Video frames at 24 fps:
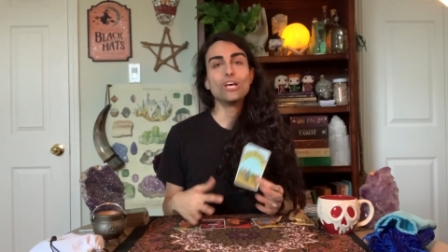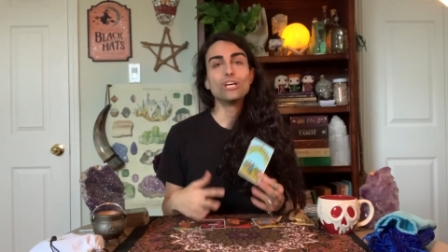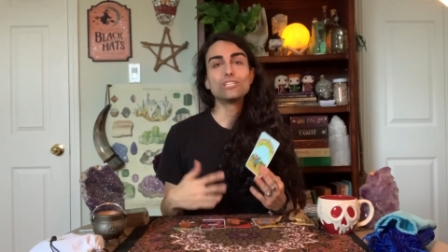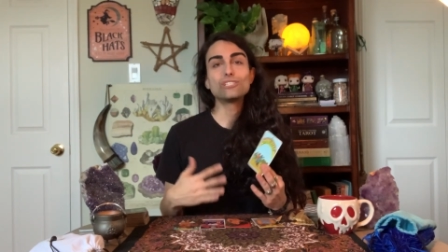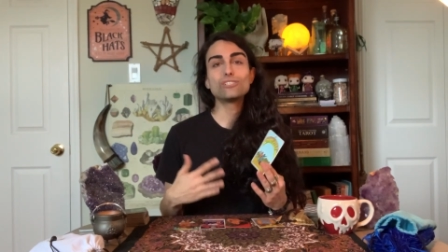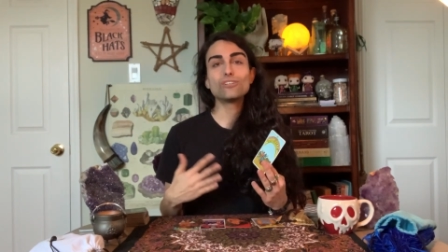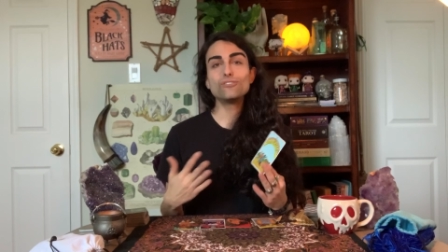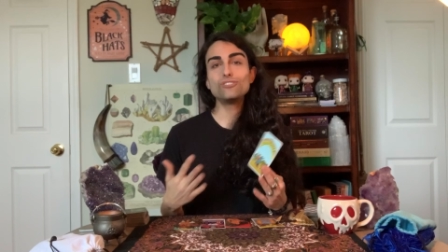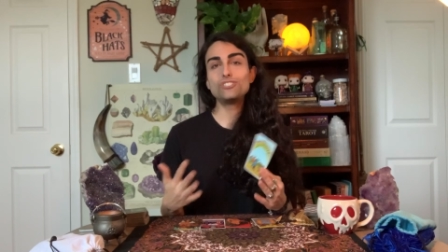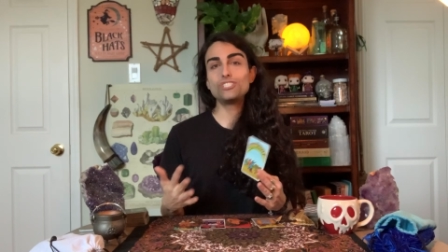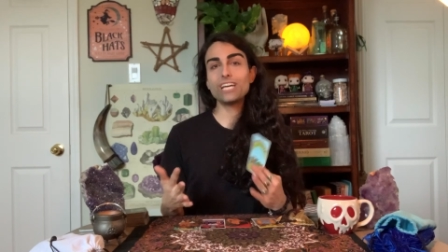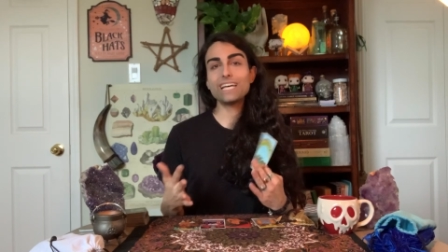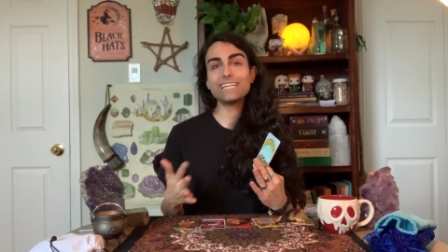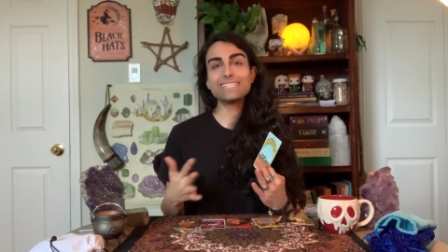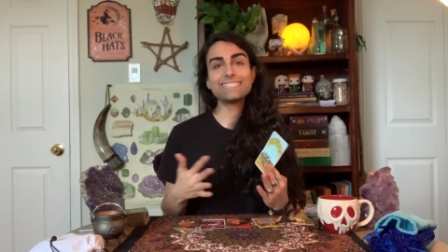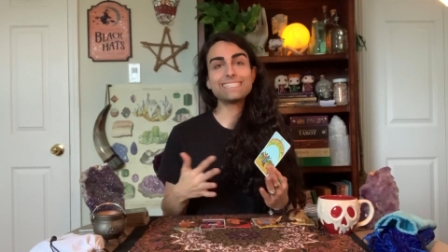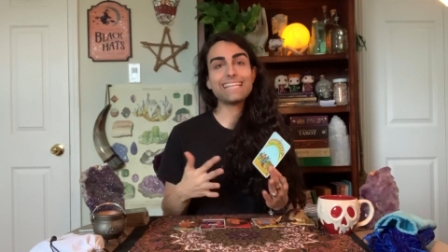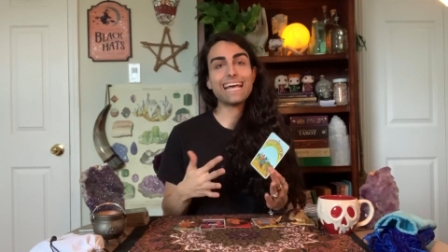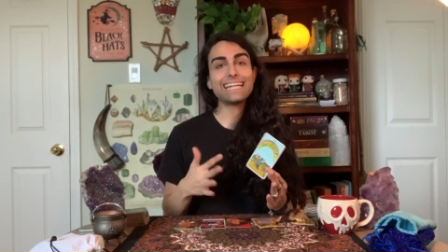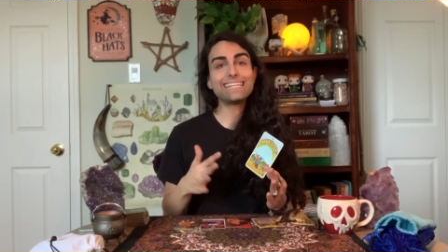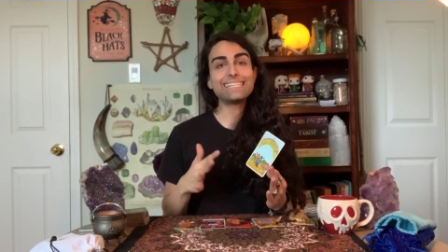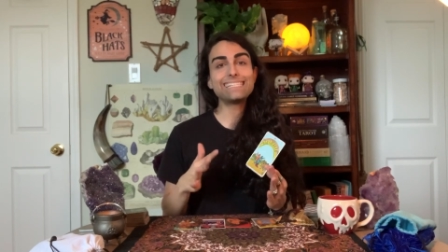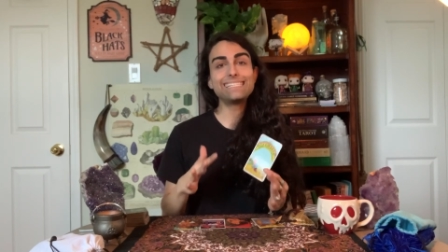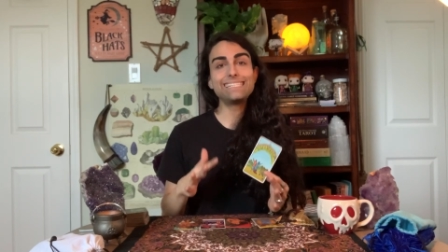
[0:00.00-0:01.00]
So just
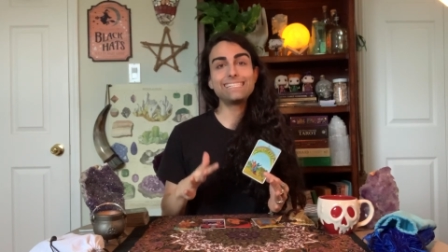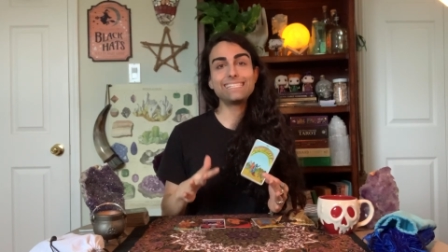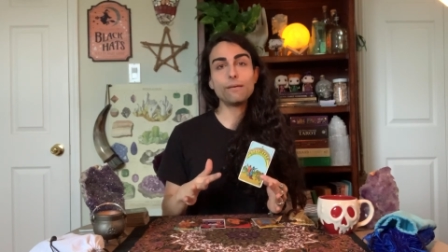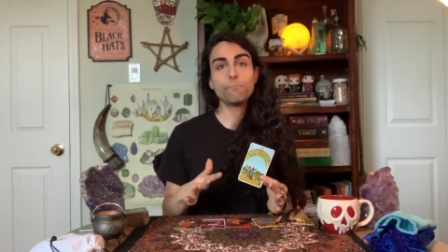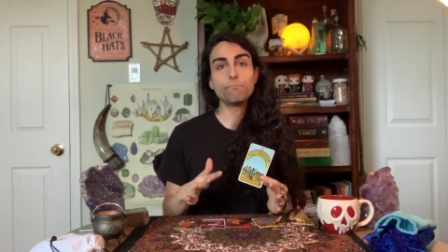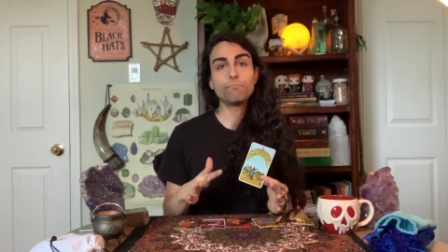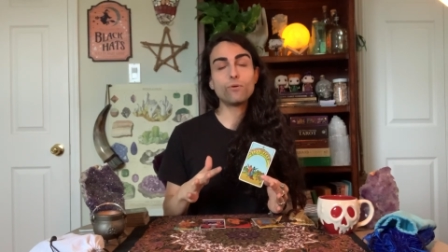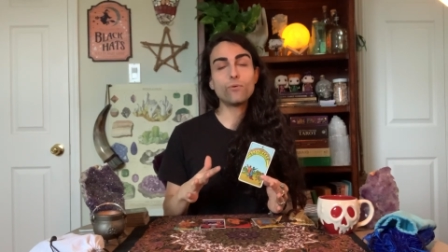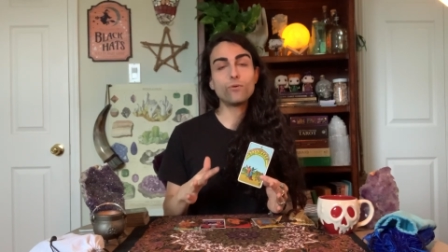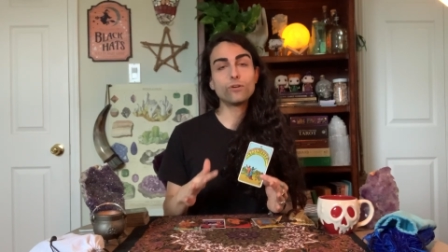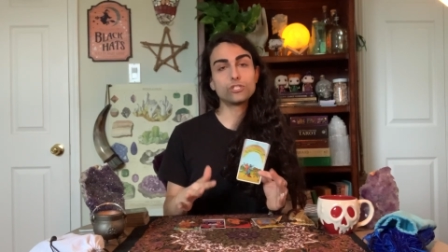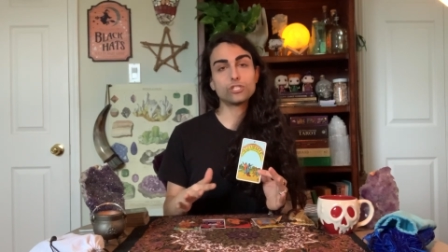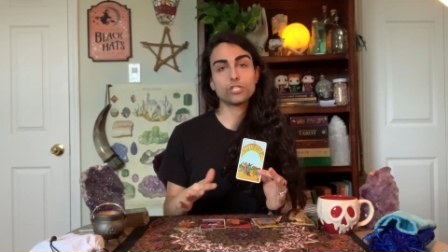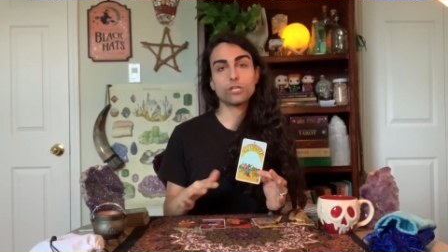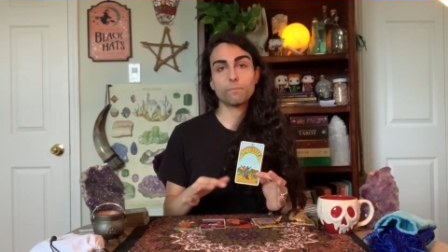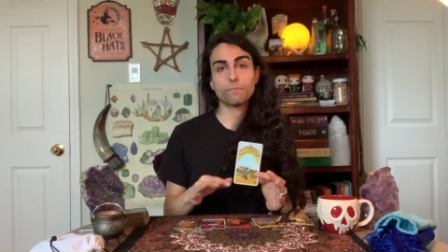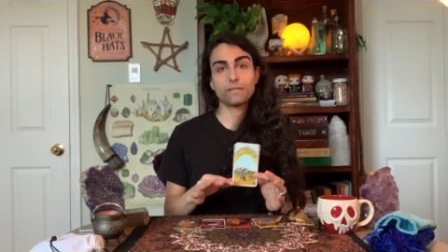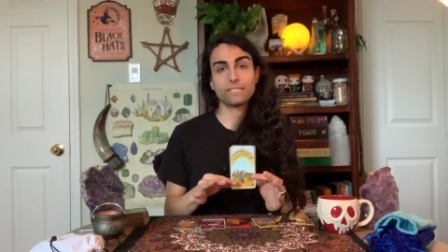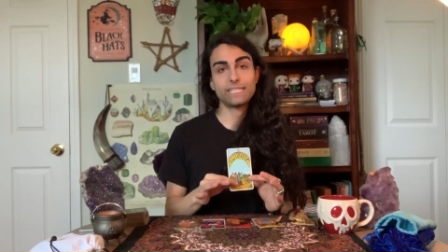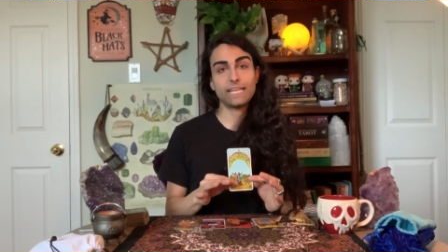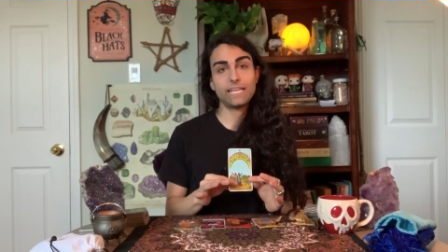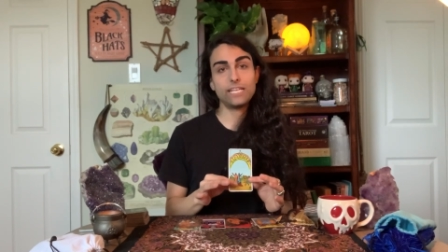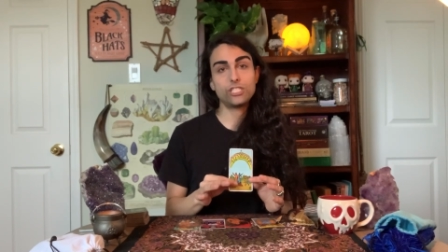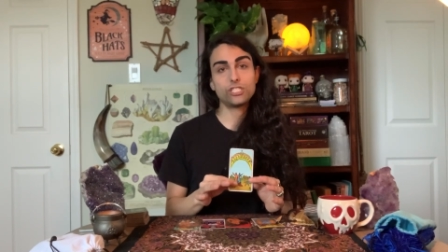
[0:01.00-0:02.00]
that simple
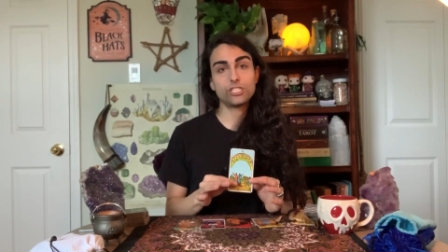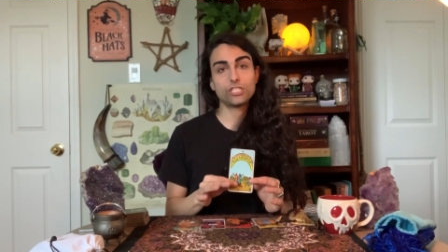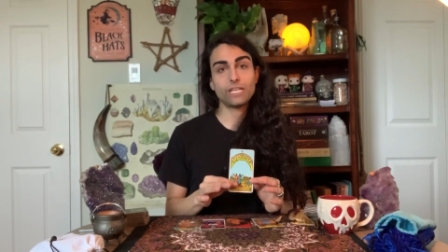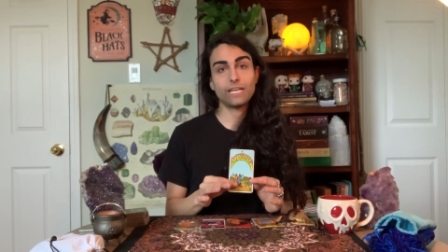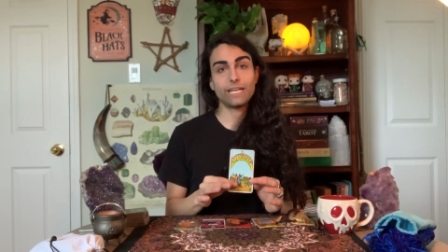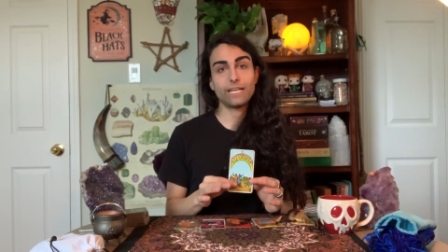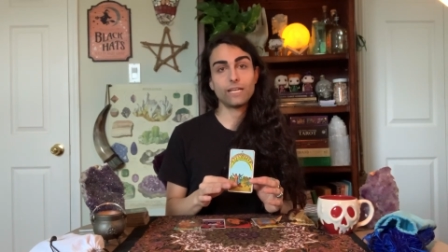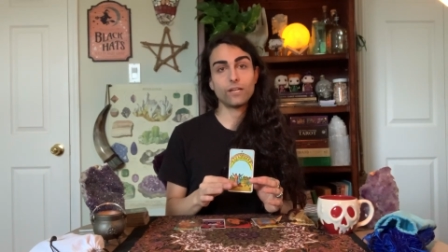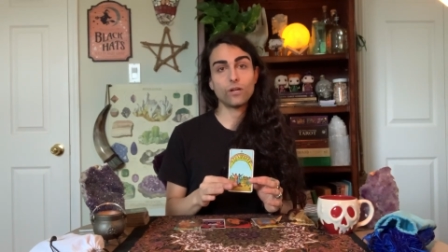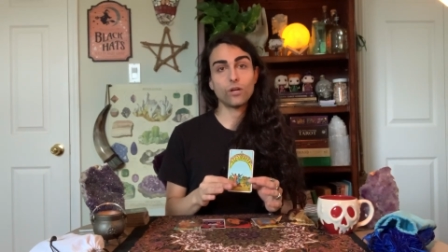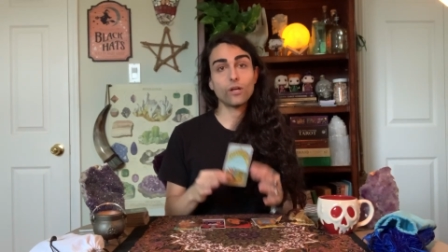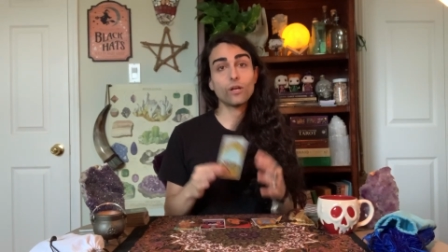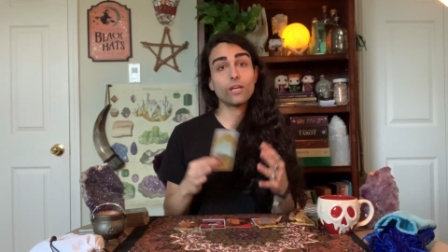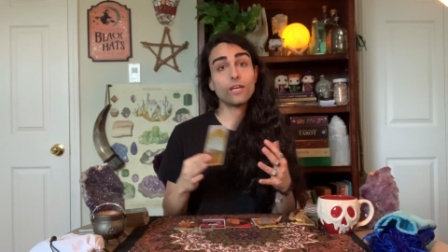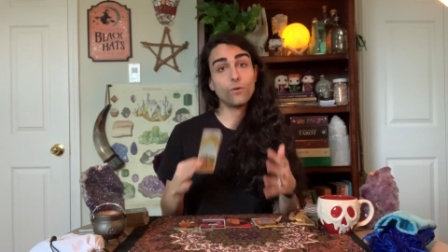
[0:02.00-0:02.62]
interpretation